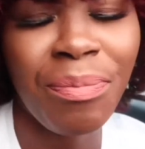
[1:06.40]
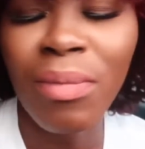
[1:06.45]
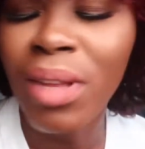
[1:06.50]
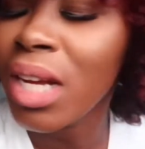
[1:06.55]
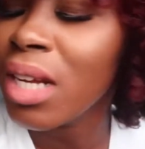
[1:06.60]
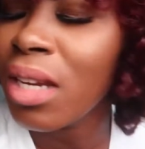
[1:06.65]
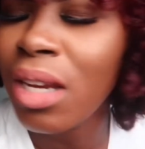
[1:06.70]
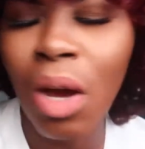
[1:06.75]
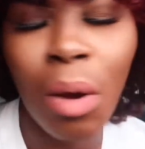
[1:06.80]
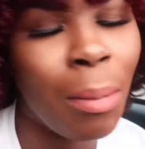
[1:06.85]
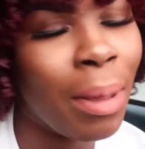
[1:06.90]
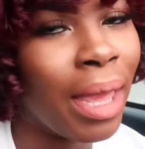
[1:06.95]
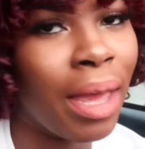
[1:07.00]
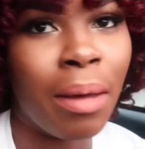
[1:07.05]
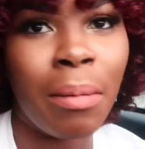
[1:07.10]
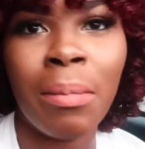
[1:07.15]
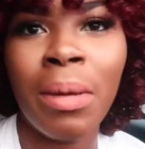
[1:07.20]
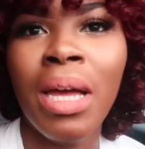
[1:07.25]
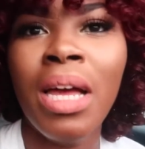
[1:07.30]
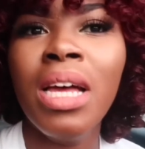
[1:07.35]
No
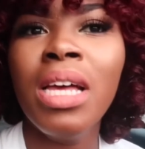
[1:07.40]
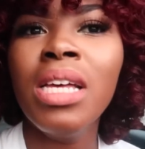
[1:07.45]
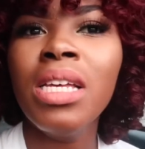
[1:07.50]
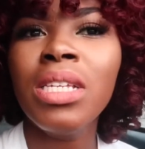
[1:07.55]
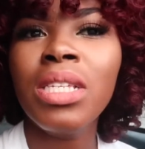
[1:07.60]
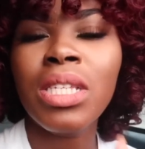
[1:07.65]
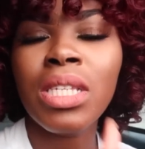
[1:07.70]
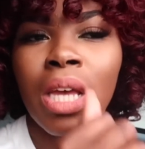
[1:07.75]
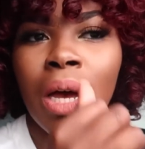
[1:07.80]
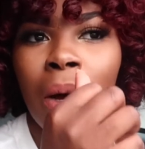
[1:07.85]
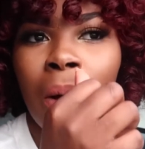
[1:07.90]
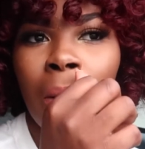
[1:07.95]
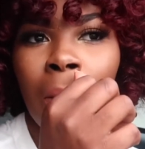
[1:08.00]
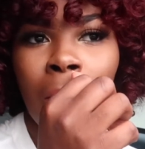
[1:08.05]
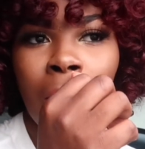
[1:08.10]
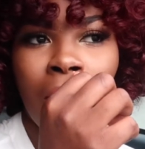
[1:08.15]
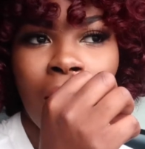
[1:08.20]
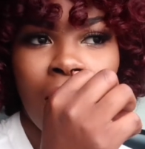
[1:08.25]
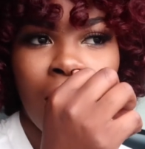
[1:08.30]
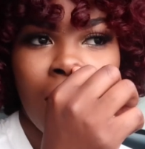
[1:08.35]
ma'am.
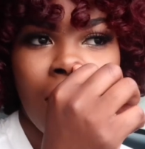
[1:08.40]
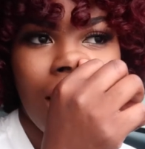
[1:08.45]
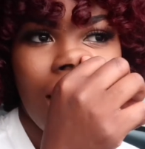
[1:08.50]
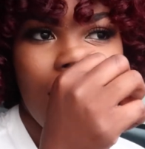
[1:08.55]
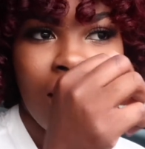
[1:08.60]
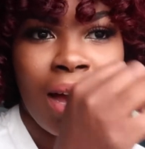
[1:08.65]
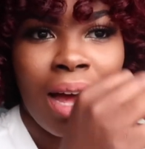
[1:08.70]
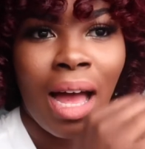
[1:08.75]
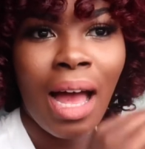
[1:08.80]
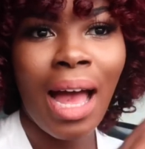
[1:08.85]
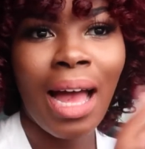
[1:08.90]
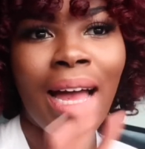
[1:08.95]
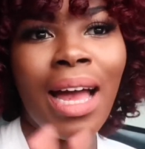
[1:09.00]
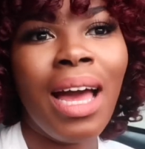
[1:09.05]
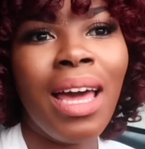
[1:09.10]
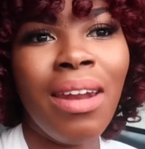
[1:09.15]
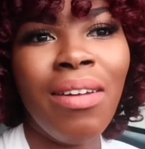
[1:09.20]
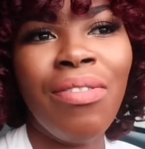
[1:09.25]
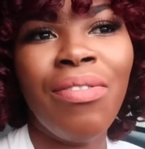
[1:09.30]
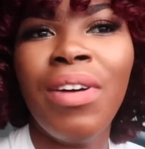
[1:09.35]
So I
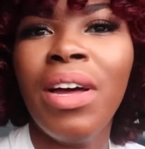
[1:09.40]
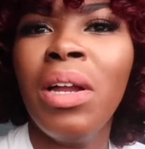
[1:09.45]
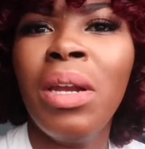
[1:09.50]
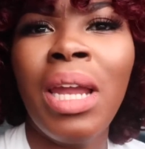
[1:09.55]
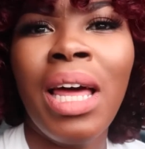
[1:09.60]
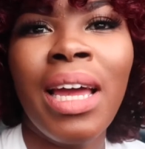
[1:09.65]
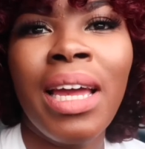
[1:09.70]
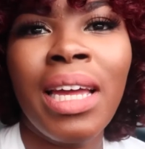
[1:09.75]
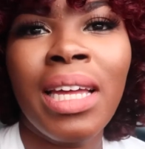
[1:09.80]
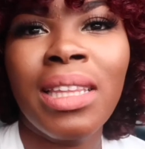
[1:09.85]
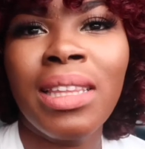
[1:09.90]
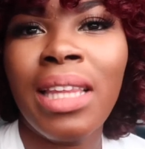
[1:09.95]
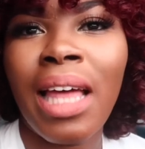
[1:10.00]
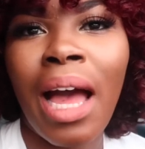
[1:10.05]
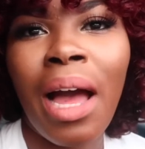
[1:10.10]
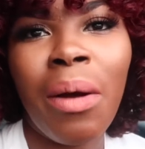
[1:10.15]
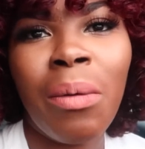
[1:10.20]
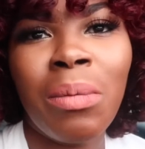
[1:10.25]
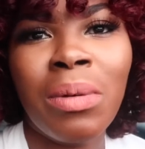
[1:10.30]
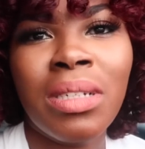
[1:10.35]
kind of felt like
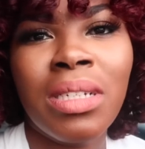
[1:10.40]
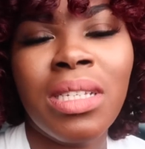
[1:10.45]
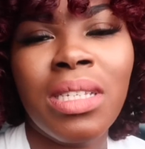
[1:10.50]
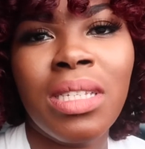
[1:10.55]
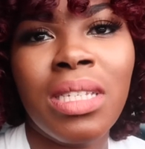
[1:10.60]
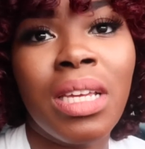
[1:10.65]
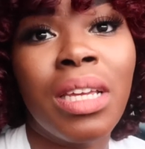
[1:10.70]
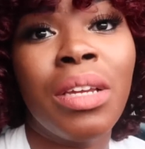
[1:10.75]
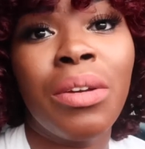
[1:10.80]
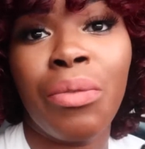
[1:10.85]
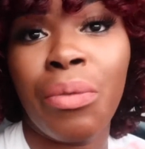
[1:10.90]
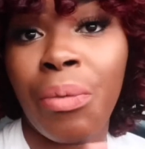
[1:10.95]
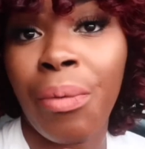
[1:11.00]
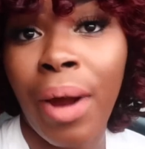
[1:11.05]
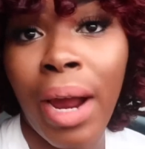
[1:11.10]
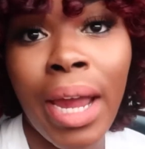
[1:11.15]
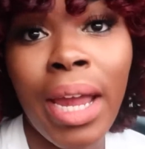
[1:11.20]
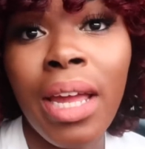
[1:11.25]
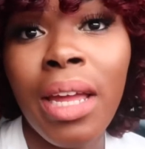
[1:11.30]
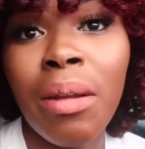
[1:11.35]
that wasn't
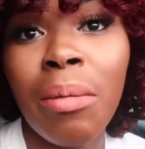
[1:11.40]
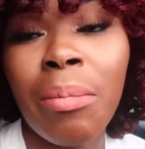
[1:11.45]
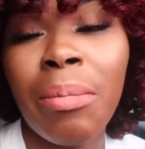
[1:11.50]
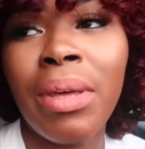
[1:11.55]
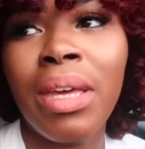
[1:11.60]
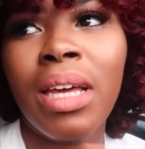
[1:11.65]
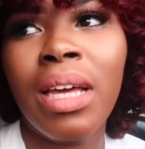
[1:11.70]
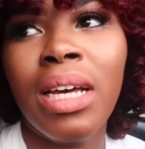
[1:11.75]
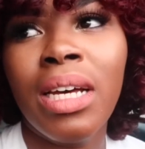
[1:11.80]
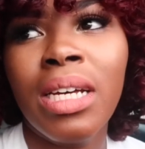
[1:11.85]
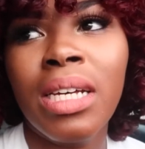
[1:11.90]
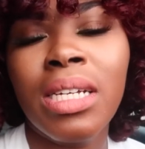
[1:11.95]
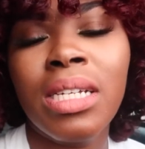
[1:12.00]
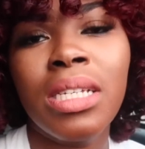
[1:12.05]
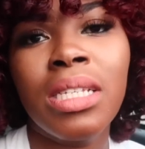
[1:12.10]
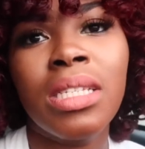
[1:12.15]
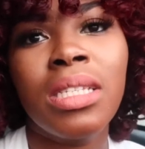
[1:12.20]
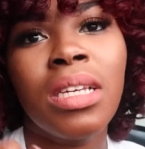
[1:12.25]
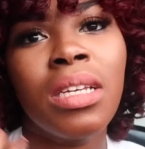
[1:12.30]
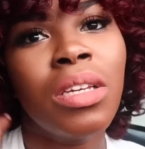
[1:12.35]
right,
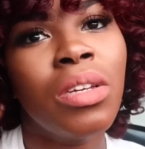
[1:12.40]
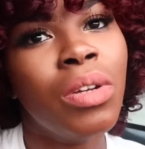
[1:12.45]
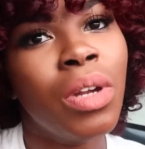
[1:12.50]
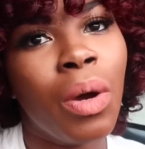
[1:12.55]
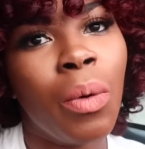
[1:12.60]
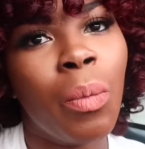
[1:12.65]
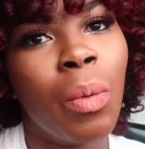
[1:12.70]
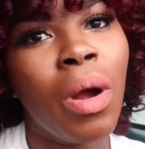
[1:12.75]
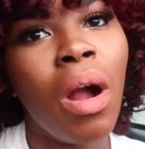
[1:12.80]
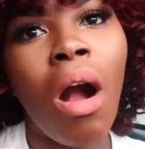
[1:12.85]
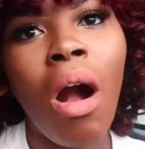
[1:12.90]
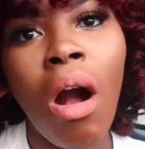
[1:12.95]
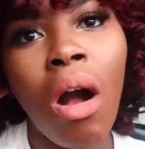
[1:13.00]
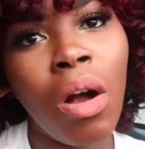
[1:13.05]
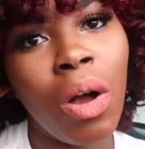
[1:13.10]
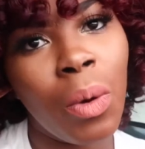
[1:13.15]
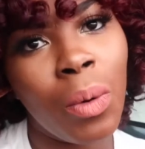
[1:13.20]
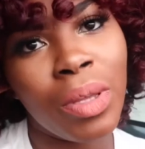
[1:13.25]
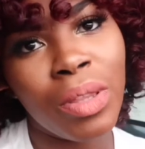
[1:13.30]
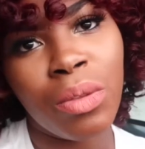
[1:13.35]
because, you know, we're
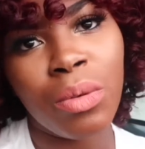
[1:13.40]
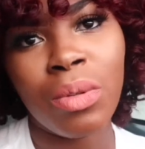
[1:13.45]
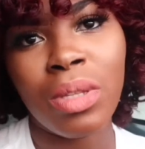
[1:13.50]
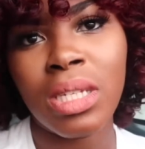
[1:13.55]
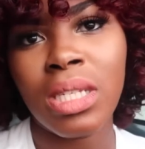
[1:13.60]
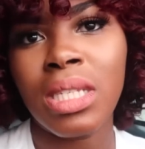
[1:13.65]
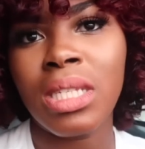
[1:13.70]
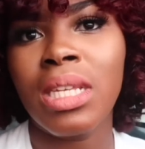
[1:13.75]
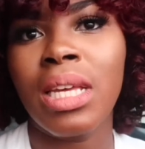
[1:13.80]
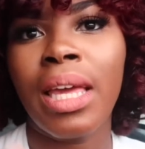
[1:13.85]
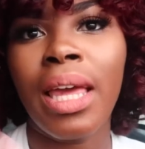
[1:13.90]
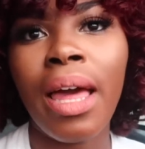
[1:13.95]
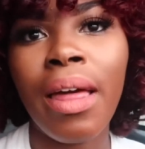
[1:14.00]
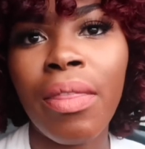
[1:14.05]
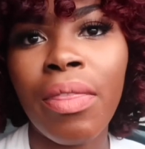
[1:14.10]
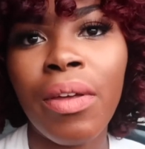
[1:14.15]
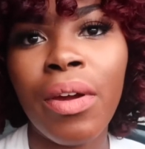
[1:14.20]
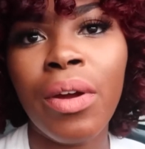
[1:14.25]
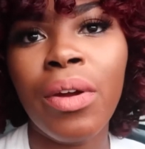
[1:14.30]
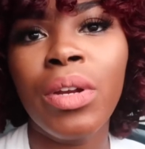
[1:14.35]
all going through this
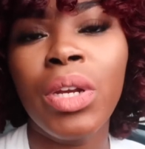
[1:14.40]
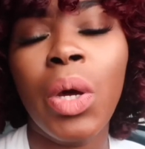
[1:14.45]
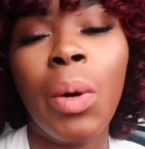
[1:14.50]
together.